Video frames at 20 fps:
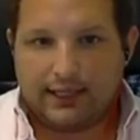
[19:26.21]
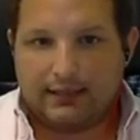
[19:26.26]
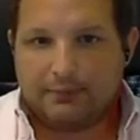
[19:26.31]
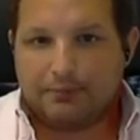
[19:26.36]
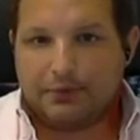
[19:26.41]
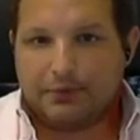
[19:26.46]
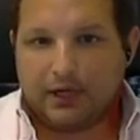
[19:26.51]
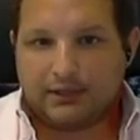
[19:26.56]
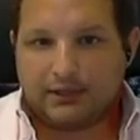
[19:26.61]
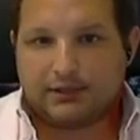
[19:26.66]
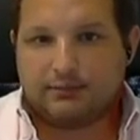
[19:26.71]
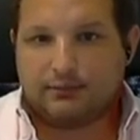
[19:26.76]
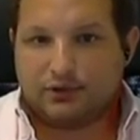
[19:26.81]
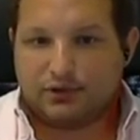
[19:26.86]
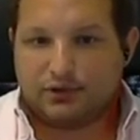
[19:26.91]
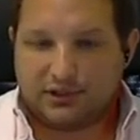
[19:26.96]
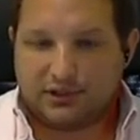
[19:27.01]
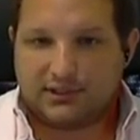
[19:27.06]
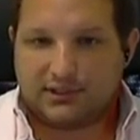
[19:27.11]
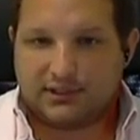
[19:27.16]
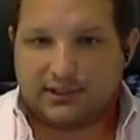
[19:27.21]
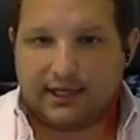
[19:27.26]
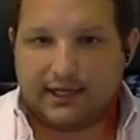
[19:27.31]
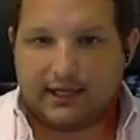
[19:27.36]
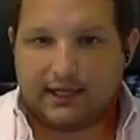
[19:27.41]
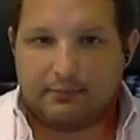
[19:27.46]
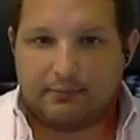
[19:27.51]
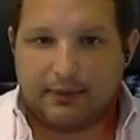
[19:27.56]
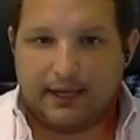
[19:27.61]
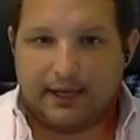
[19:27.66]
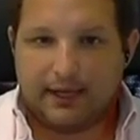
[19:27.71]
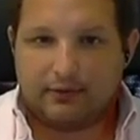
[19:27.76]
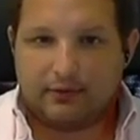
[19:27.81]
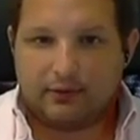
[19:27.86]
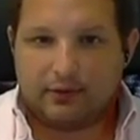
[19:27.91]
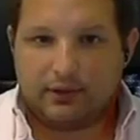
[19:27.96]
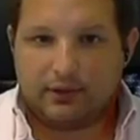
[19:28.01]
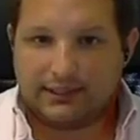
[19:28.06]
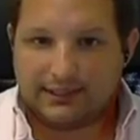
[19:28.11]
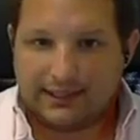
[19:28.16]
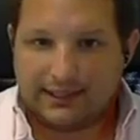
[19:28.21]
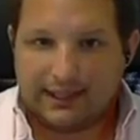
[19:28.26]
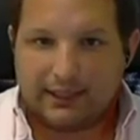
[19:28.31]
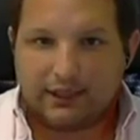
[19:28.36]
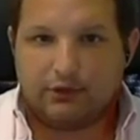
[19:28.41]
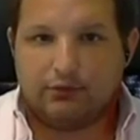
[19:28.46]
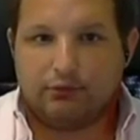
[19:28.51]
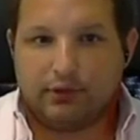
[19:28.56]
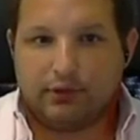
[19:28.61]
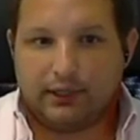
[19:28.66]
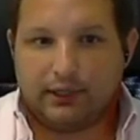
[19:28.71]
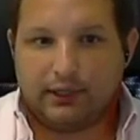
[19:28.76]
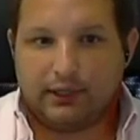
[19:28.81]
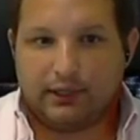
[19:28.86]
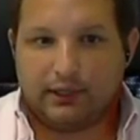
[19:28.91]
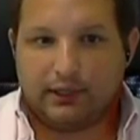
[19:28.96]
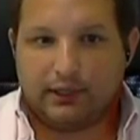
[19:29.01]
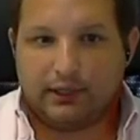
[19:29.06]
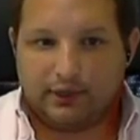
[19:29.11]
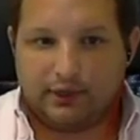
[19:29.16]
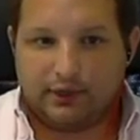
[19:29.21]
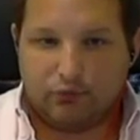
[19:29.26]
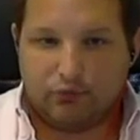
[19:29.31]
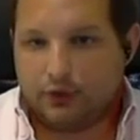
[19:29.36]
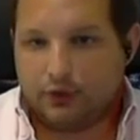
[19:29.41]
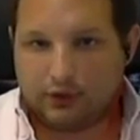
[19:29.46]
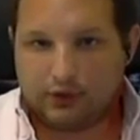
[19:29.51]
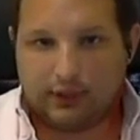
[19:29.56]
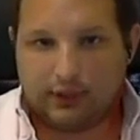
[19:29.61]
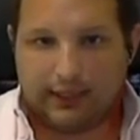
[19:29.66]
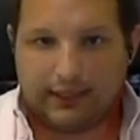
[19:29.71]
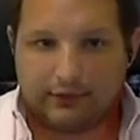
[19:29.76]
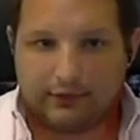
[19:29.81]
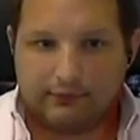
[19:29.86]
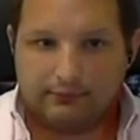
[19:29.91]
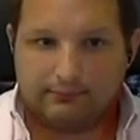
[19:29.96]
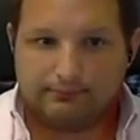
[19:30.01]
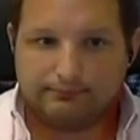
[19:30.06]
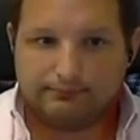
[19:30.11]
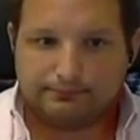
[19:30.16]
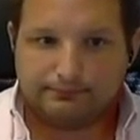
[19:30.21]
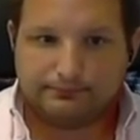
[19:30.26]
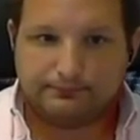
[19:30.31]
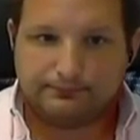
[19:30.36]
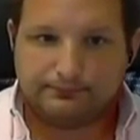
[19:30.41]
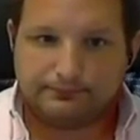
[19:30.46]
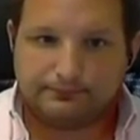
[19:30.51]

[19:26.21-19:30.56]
keep customers excited about continuing their move to the cloud.